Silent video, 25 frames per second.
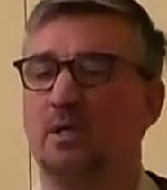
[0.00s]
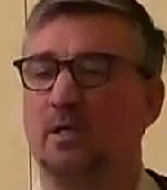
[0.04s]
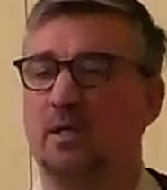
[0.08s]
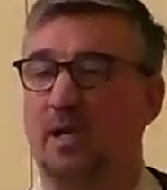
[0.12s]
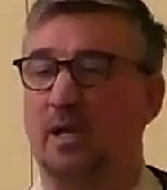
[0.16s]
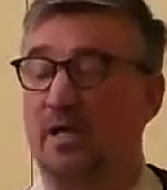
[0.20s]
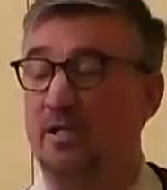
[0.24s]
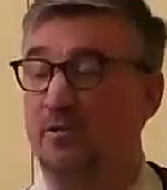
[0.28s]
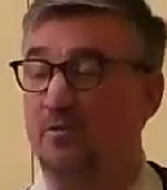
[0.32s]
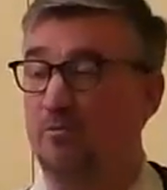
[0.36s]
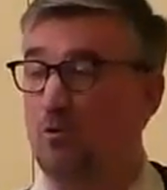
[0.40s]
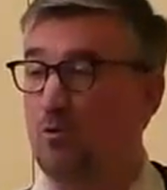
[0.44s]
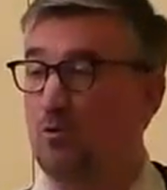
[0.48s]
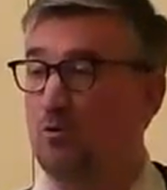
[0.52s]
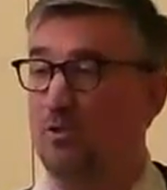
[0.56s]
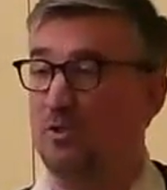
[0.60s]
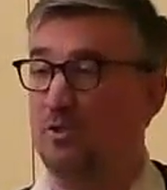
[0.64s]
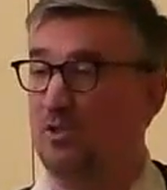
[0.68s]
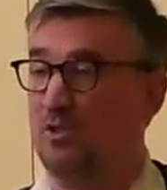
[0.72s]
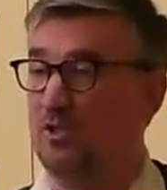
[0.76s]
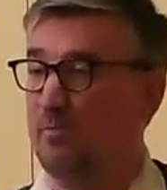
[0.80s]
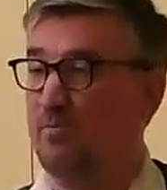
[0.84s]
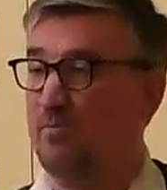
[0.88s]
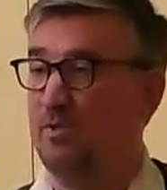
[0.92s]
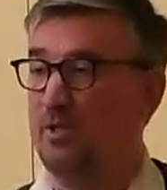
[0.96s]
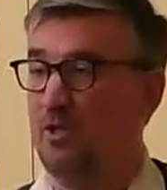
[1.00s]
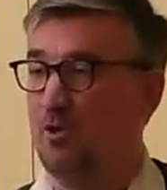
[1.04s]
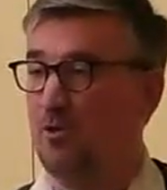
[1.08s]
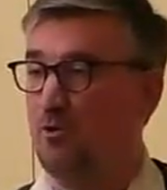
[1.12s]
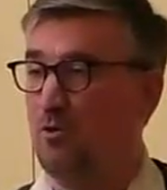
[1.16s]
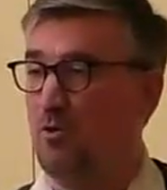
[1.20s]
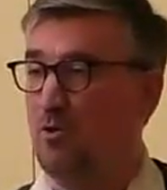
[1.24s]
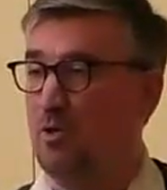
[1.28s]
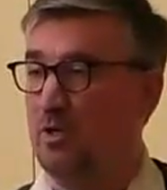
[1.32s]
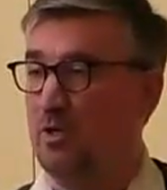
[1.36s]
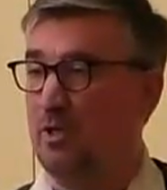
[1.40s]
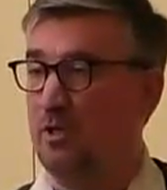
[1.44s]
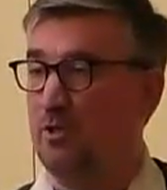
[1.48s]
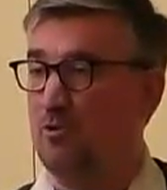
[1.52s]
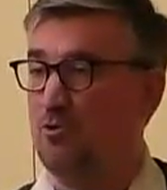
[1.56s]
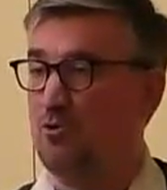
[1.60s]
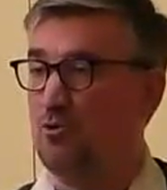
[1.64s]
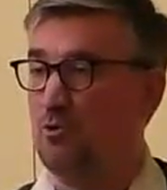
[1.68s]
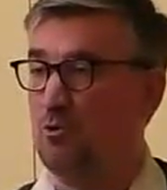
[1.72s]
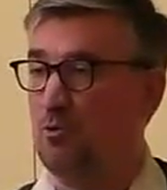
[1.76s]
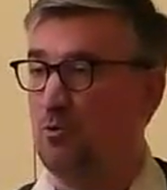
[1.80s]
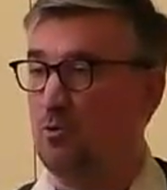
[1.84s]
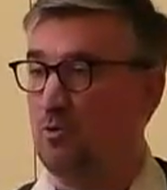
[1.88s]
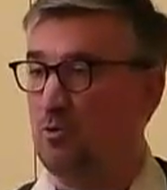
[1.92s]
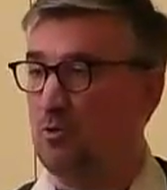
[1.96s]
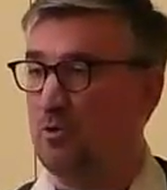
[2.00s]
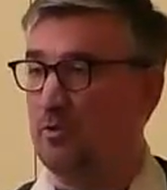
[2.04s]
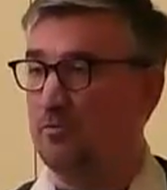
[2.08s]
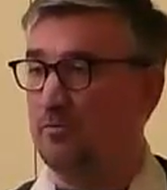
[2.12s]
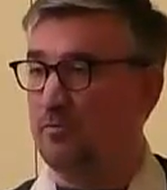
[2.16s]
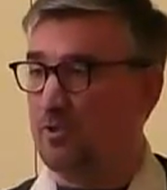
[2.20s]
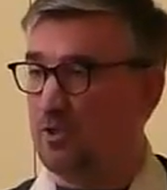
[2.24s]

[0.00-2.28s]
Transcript: And of course, it's something you're not in control of.